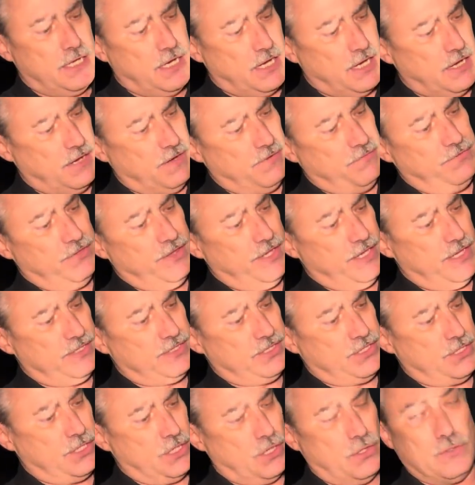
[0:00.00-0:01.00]
of this
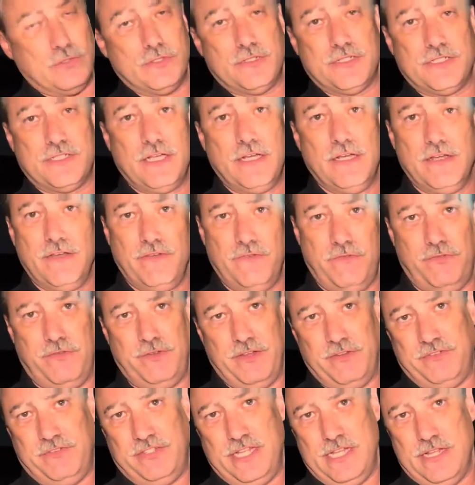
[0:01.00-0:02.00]
Coast
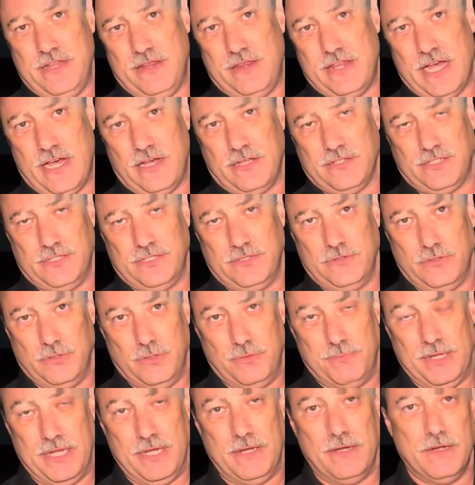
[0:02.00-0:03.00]
15,000
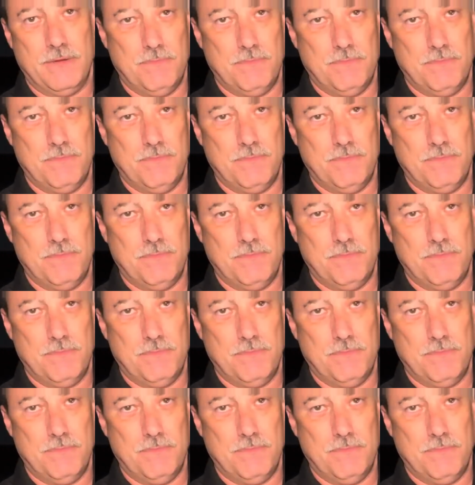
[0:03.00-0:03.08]
lumen